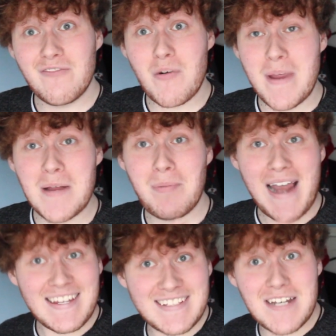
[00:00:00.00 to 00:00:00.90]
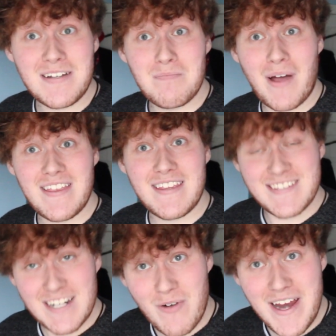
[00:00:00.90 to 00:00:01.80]
from being blasted by the
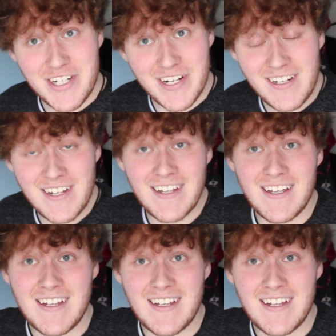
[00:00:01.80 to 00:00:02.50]
incineration?